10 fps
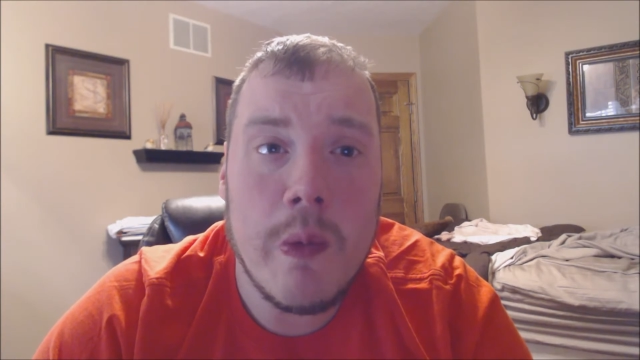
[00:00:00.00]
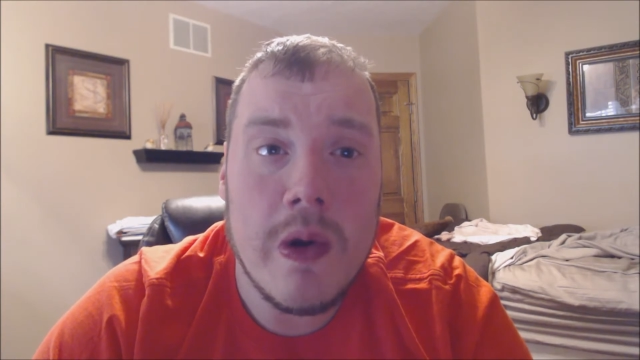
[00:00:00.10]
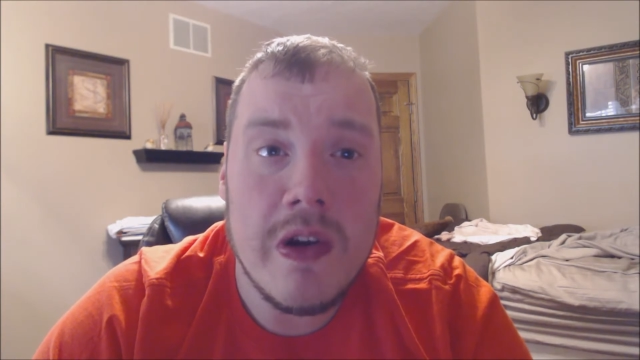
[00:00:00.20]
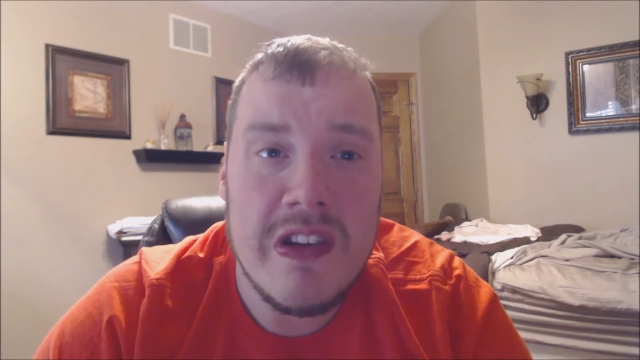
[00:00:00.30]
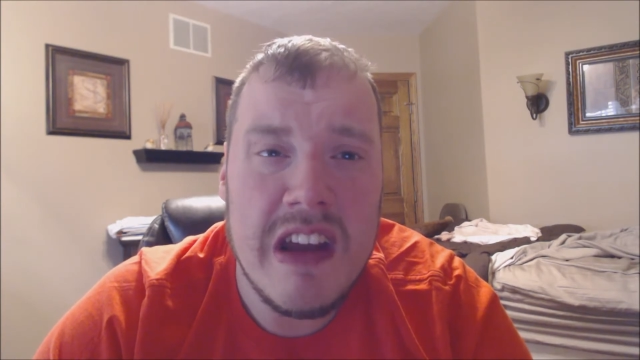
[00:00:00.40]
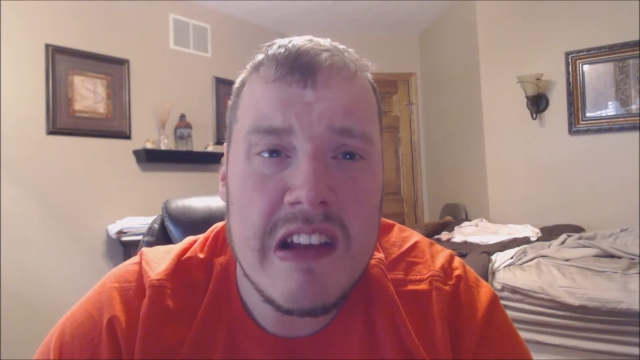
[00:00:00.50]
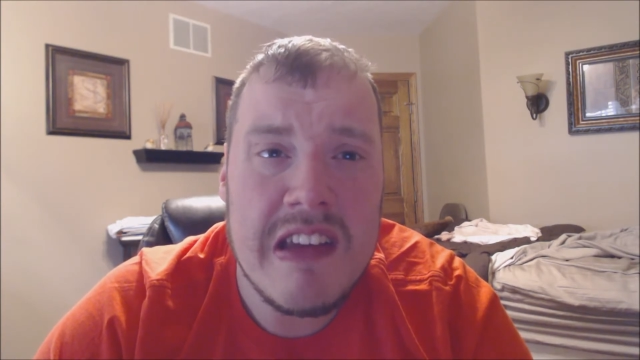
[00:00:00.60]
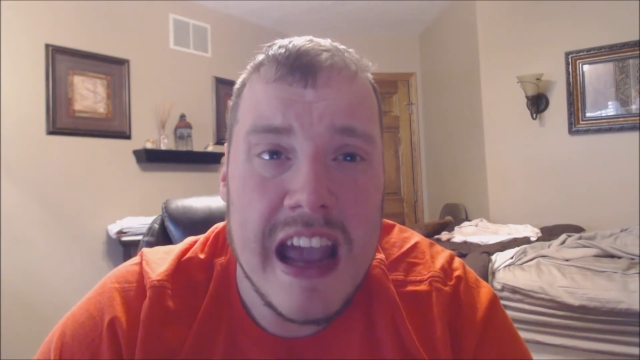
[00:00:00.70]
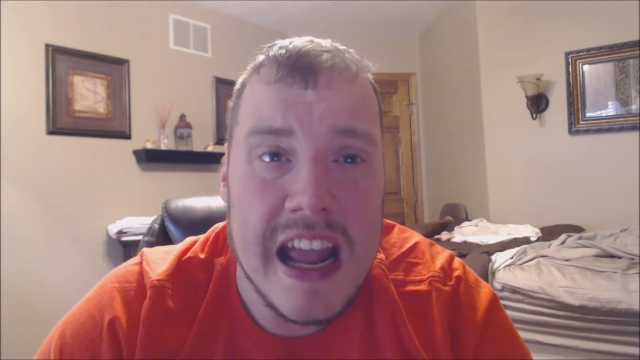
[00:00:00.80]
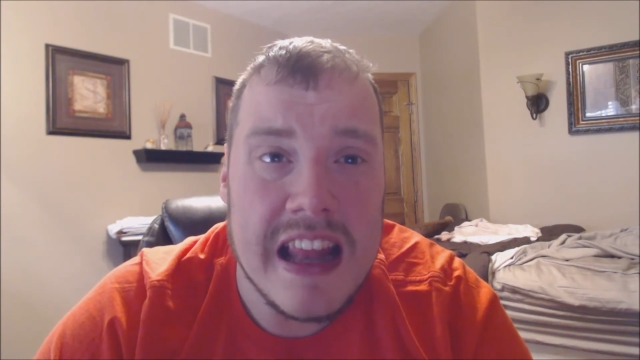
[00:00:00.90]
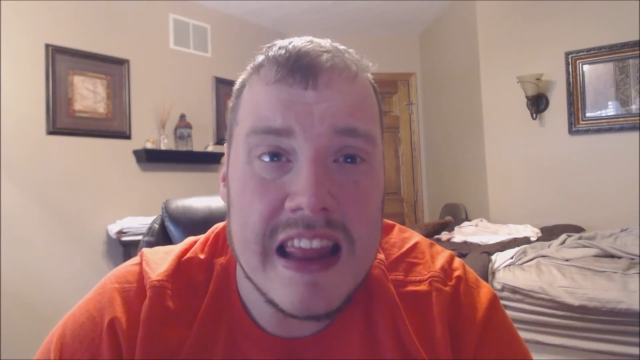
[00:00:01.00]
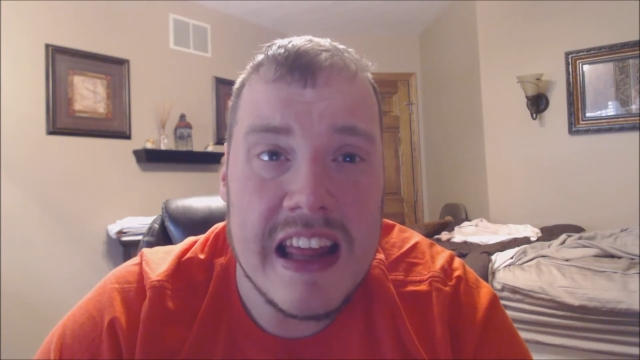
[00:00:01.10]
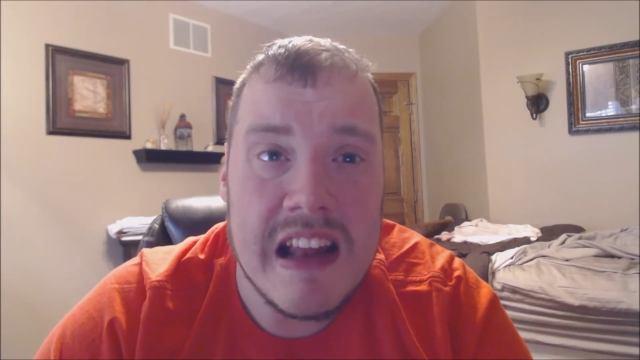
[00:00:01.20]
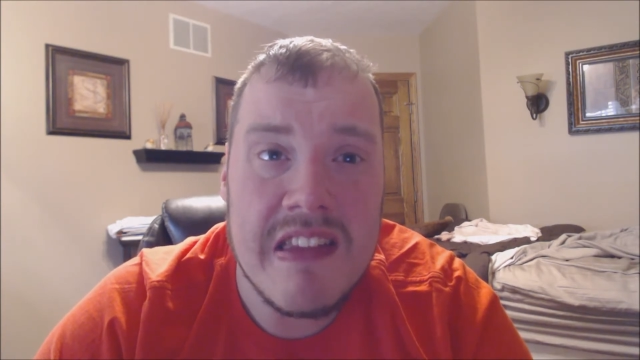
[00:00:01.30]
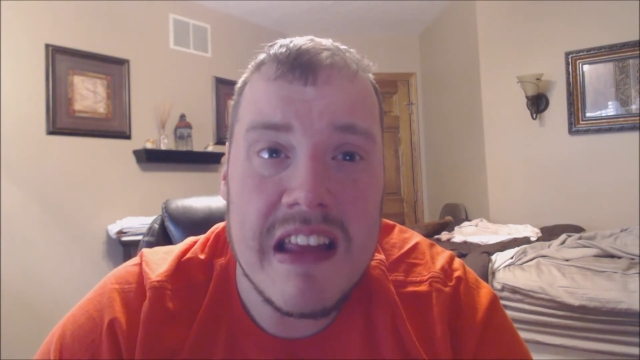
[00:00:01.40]
would dictate
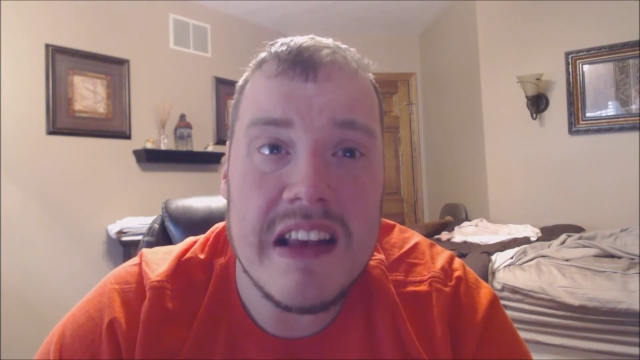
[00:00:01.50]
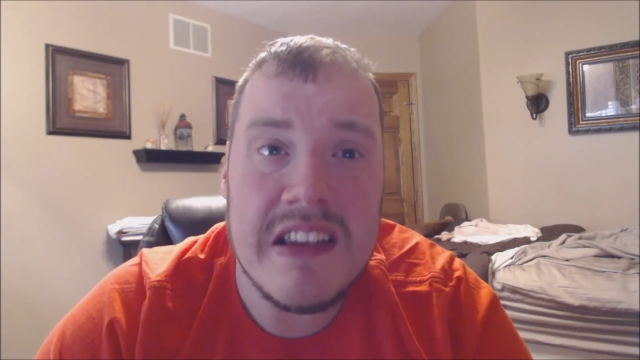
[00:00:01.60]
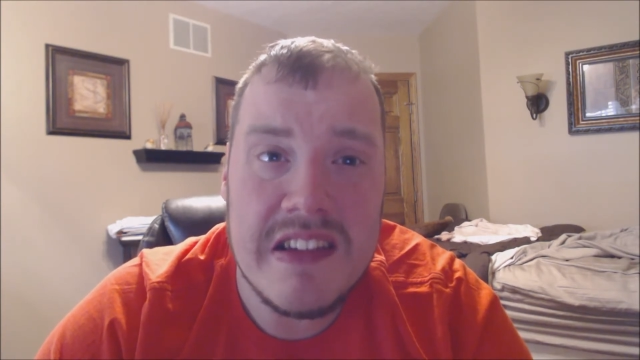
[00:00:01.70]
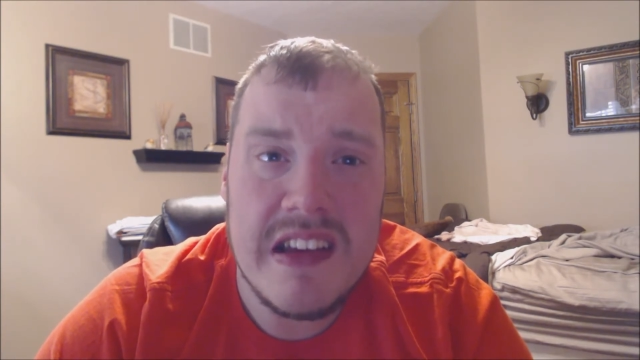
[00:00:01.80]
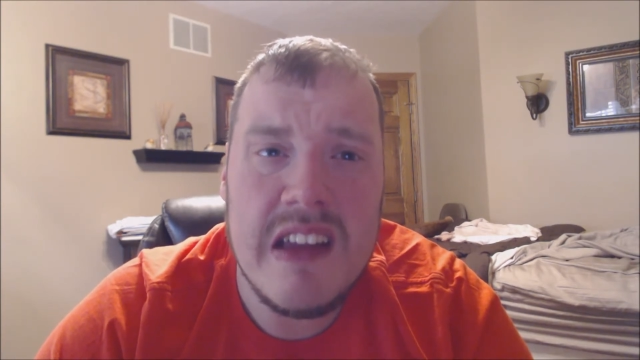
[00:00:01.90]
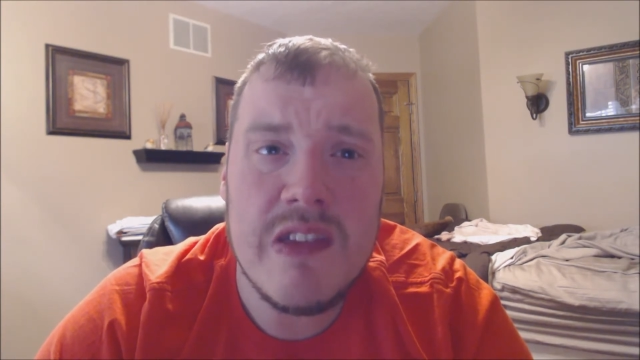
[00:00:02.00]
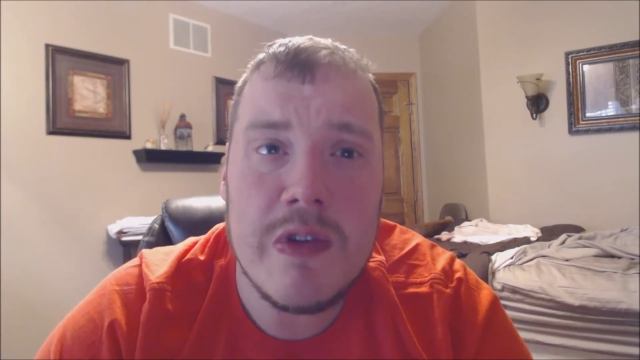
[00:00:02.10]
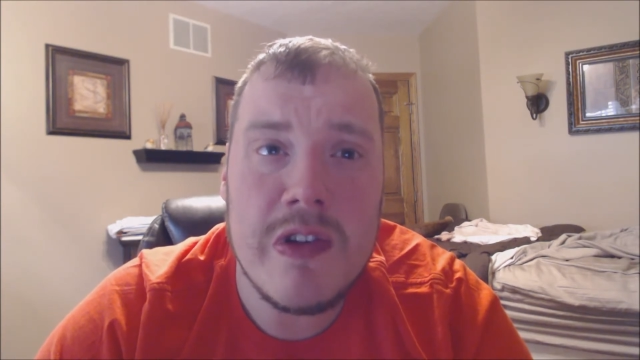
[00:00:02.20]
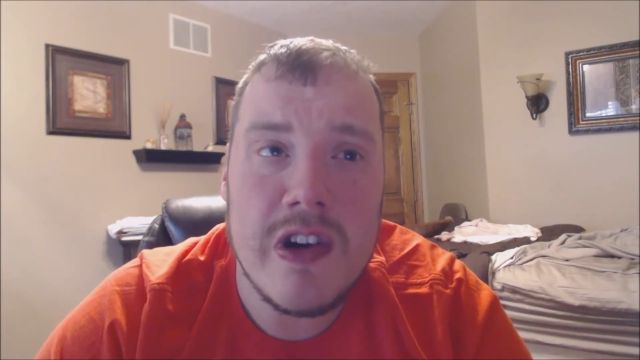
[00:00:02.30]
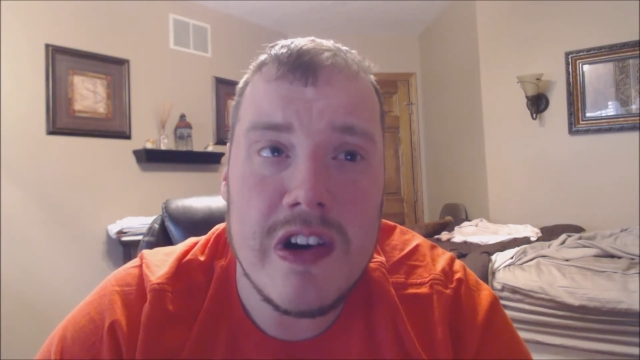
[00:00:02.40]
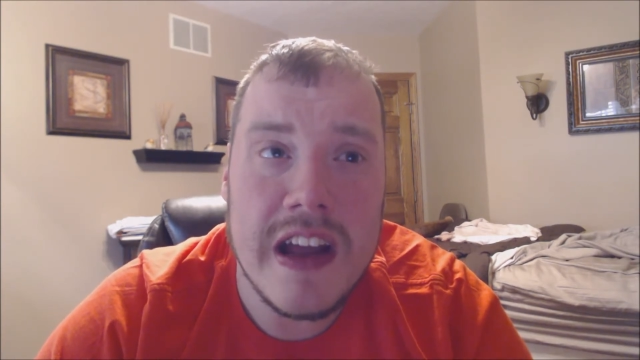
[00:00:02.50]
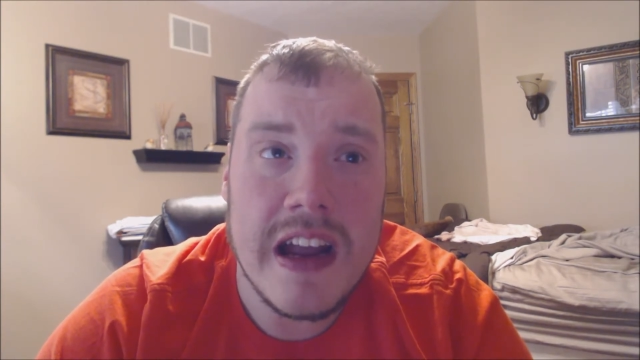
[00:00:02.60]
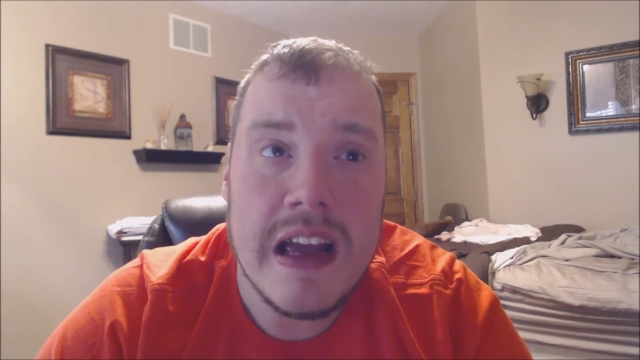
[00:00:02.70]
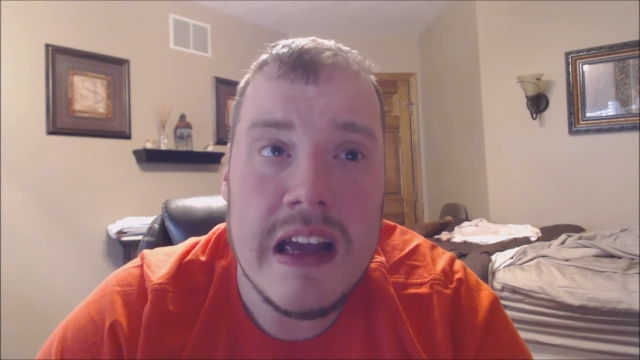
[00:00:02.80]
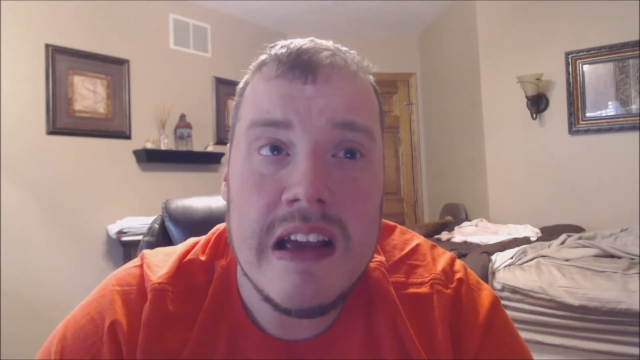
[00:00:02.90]
that since she's
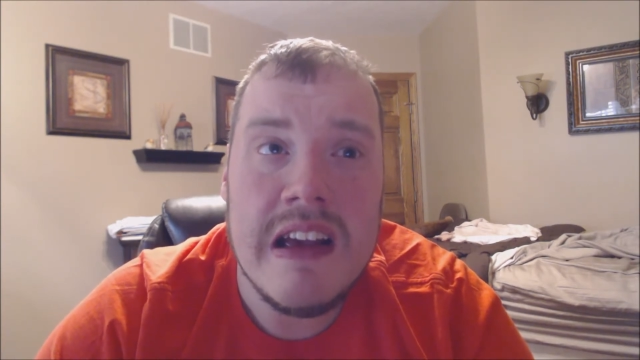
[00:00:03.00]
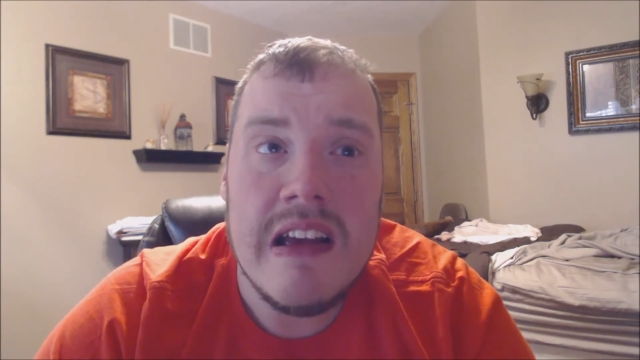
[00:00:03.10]
returning,